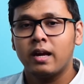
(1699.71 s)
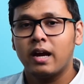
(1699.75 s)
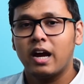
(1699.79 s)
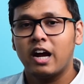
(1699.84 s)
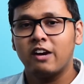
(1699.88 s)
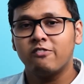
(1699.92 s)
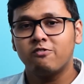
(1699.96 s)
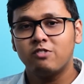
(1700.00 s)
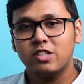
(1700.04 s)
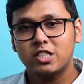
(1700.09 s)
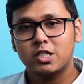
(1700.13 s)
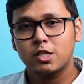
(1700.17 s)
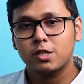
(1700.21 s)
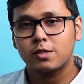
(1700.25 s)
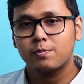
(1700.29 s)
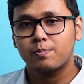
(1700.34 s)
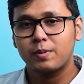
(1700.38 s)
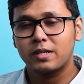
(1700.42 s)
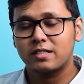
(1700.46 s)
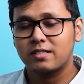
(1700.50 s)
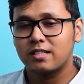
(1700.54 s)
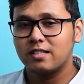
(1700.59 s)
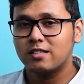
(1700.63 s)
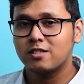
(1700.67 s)
And which
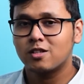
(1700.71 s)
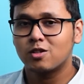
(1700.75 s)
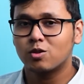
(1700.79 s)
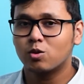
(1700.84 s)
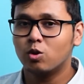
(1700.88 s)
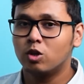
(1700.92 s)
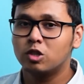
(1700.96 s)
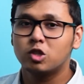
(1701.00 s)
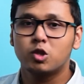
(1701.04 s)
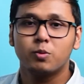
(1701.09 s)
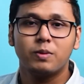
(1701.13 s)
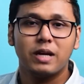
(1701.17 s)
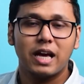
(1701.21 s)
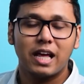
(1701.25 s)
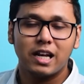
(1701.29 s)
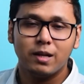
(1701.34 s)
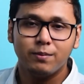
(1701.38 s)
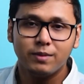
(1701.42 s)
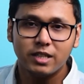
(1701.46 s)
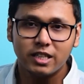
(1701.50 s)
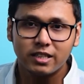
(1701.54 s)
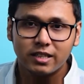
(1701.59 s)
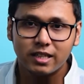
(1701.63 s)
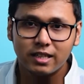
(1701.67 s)
species is going to be
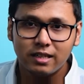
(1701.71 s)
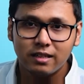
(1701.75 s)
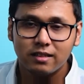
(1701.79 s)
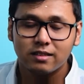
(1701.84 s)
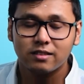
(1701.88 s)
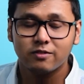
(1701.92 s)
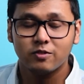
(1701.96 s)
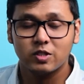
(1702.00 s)
eliminated?